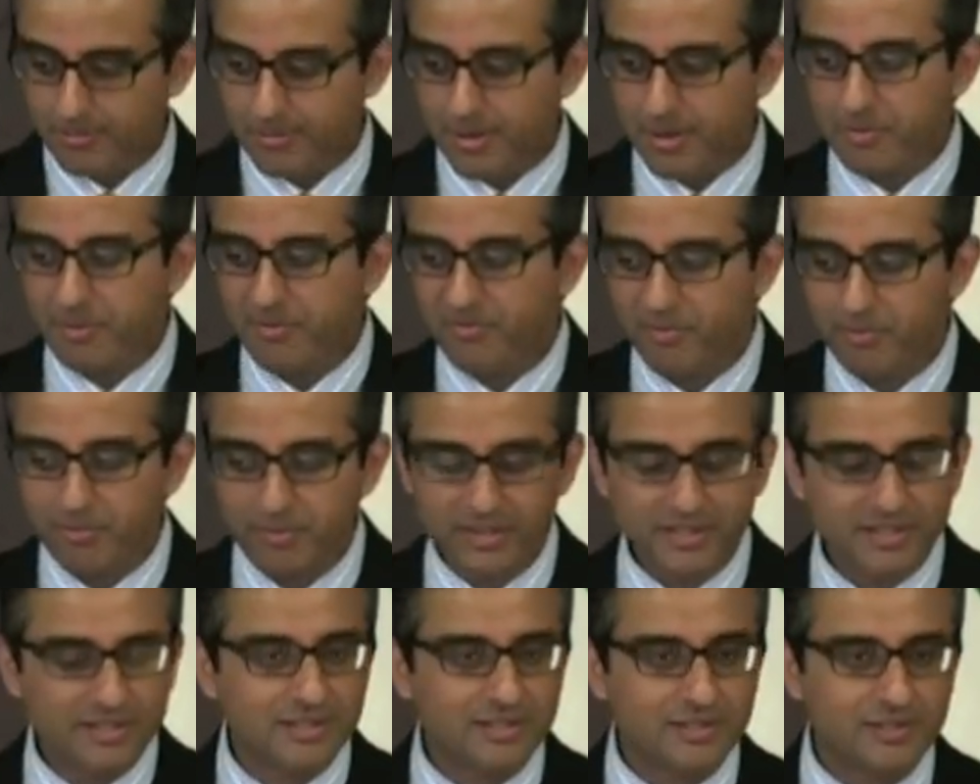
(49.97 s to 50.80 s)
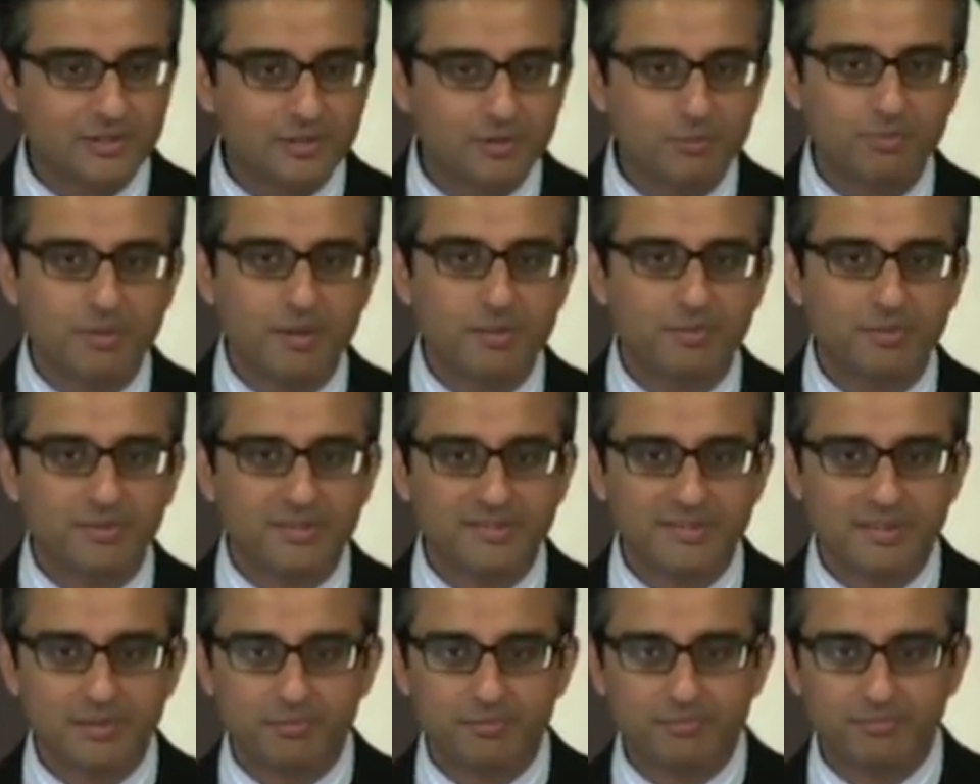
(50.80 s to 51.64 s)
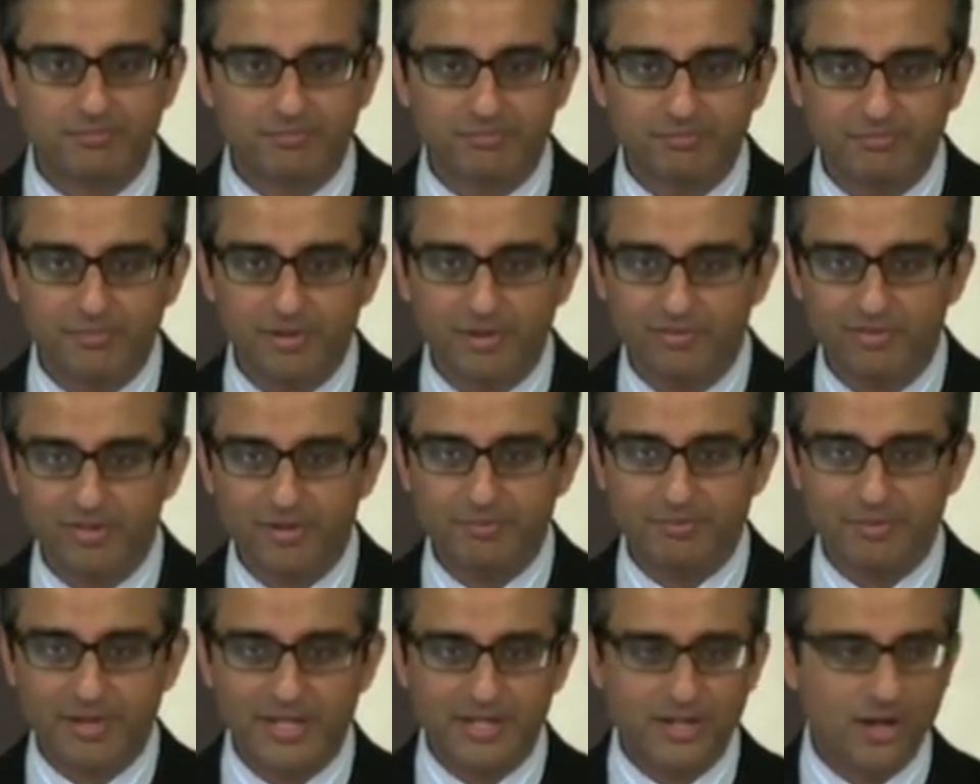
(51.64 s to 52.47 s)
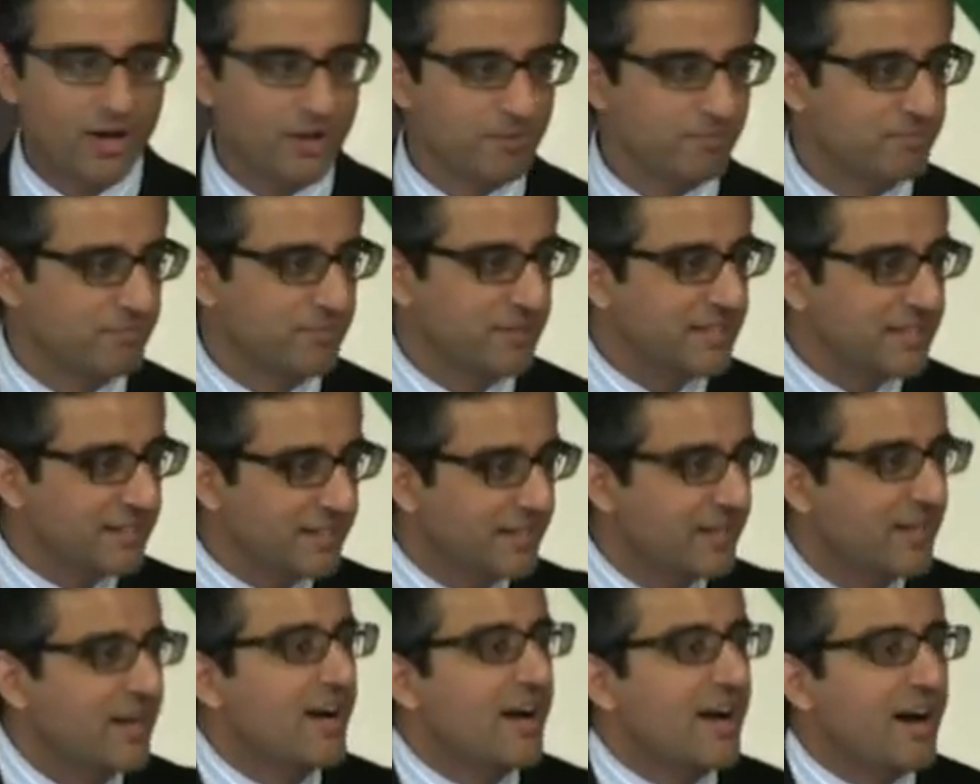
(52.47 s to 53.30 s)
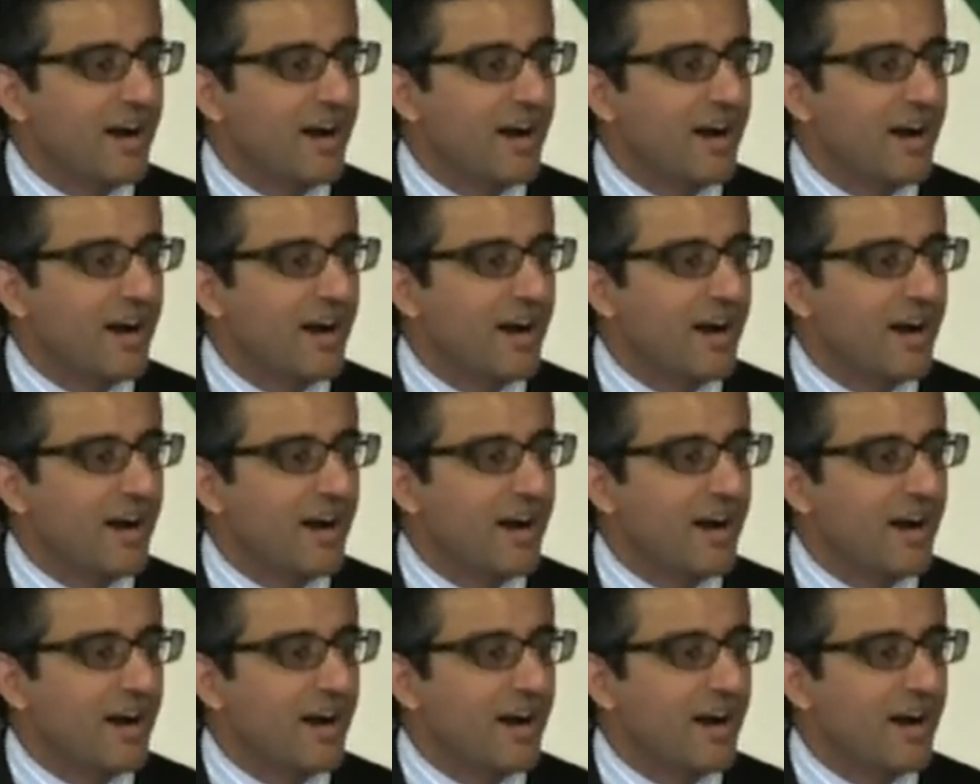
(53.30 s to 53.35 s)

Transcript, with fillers: may be familiar to people, some of it may not be.